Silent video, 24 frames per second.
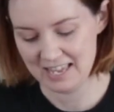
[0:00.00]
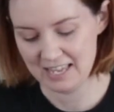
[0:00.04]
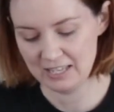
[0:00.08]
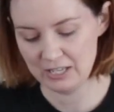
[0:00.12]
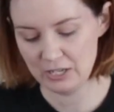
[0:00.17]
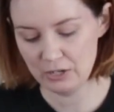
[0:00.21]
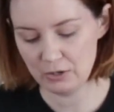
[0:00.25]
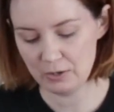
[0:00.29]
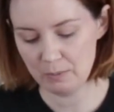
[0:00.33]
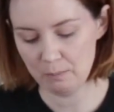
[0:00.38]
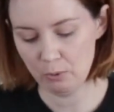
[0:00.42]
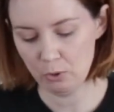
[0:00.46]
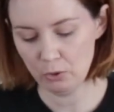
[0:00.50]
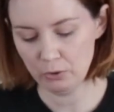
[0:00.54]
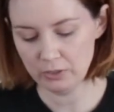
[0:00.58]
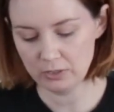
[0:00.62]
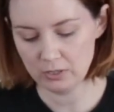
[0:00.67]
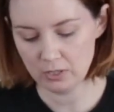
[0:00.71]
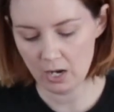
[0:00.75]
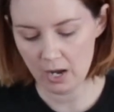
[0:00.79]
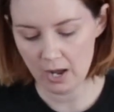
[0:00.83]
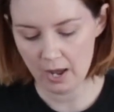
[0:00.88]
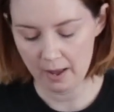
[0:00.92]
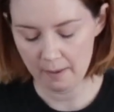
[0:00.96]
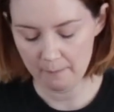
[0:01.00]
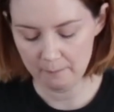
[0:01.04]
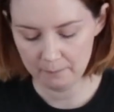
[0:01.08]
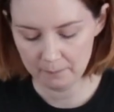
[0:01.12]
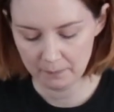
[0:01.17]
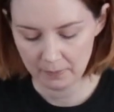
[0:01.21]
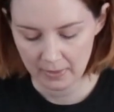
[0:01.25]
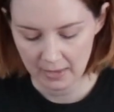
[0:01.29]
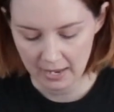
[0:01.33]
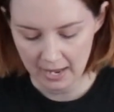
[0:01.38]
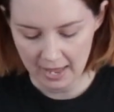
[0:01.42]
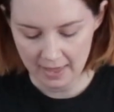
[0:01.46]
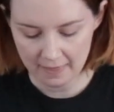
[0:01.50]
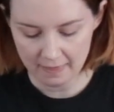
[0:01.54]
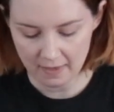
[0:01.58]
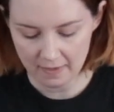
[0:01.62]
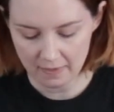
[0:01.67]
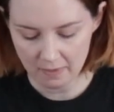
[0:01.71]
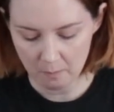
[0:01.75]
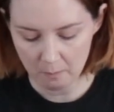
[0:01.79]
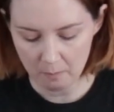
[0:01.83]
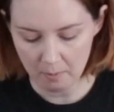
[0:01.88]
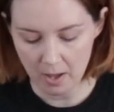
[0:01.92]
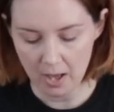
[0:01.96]
You can pull the top, and
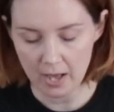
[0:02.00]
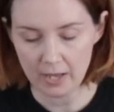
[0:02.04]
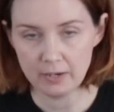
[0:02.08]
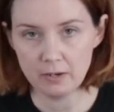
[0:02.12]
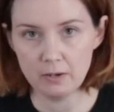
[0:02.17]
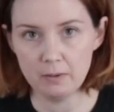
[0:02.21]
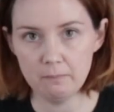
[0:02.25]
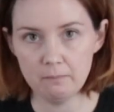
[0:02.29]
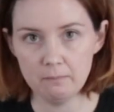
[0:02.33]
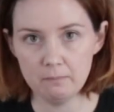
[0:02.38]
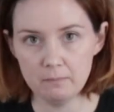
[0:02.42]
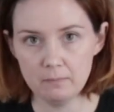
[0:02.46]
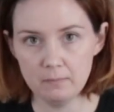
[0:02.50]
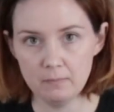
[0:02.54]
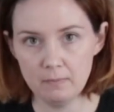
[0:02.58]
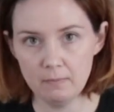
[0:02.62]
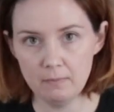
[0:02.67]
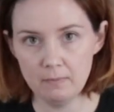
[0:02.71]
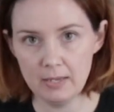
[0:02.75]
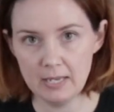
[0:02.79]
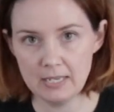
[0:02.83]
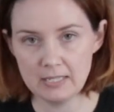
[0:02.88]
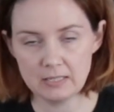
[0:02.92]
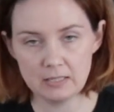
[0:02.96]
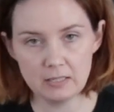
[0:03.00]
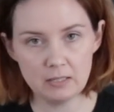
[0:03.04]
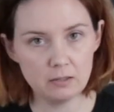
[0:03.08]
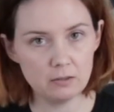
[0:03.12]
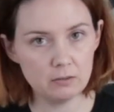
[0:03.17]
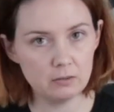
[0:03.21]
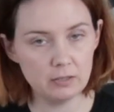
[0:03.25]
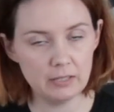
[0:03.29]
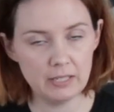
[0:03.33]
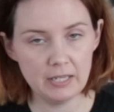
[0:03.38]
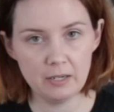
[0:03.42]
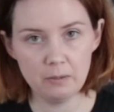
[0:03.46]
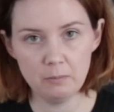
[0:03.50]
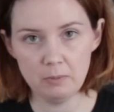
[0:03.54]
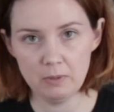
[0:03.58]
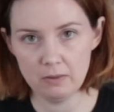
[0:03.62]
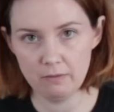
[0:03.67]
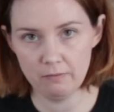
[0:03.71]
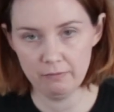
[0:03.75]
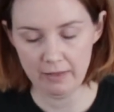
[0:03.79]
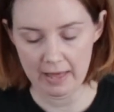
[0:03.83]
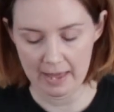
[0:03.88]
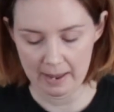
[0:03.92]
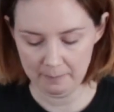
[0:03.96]
then the bottom is literally going to be
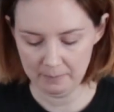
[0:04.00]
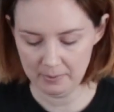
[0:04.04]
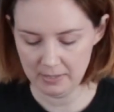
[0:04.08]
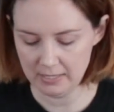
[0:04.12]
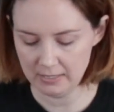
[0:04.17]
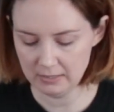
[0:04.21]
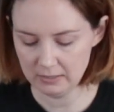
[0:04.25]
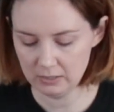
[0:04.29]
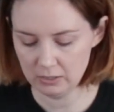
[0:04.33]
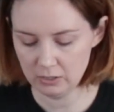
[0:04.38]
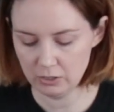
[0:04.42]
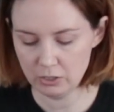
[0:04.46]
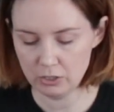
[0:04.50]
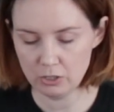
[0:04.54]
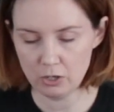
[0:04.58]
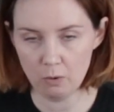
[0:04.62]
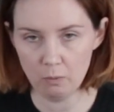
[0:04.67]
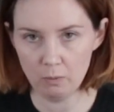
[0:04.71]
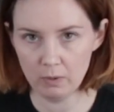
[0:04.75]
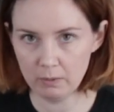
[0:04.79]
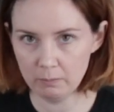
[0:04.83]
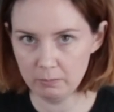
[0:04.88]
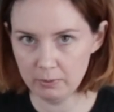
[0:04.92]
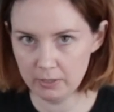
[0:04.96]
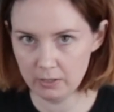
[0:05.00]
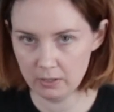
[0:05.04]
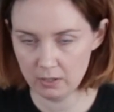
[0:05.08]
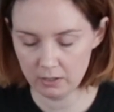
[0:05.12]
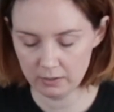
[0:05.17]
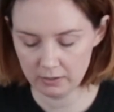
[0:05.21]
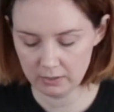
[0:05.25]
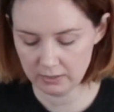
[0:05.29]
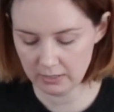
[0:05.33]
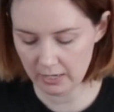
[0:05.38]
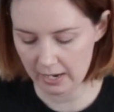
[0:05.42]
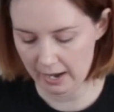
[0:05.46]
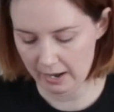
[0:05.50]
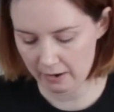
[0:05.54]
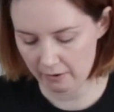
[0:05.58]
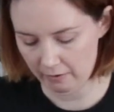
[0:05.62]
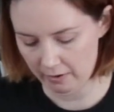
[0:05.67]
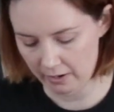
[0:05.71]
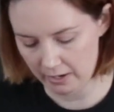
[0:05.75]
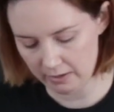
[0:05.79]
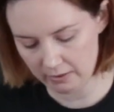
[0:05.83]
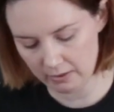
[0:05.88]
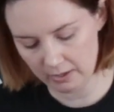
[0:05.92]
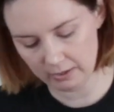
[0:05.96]
the flat piece. So you don't want to put it on the side or
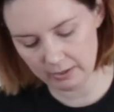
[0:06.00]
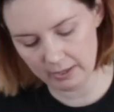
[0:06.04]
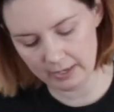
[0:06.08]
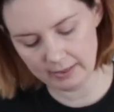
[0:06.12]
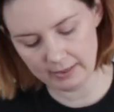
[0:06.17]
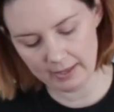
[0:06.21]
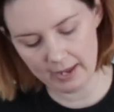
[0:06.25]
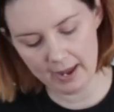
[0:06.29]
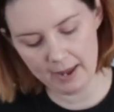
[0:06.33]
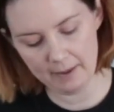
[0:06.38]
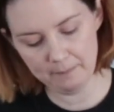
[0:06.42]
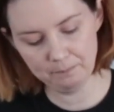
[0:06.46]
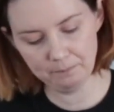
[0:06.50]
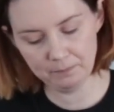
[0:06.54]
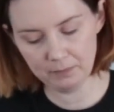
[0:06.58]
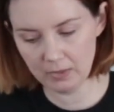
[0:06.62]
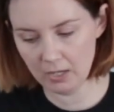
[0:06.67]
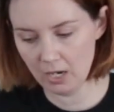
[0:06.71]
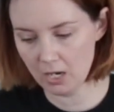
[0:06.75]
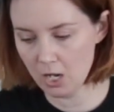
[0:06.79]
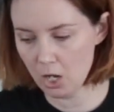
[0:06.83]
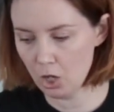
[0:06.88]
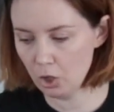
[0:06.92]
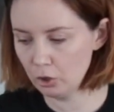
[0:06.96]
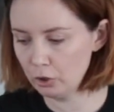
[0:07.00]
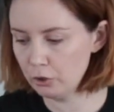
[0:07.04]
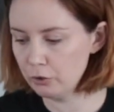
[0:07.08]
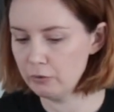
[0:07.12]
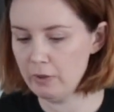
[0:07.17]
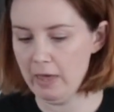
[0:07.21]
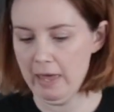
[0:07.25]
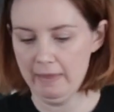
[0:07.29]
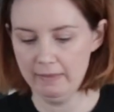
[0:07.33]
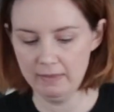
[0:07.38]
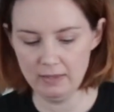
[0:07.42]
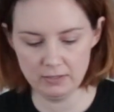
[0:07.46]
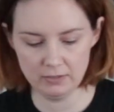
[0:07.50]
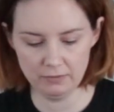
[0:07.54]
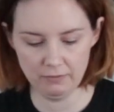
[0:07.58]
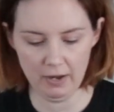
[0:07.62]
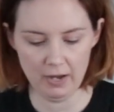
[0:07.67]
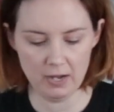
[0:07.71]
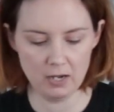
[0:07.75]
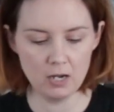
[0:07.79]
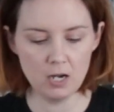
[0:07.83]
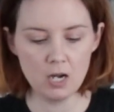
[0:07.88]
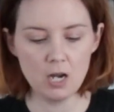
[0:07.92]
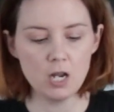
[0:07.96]
anything like that. I'll glue that, that's
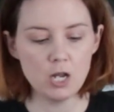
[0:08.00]
fine.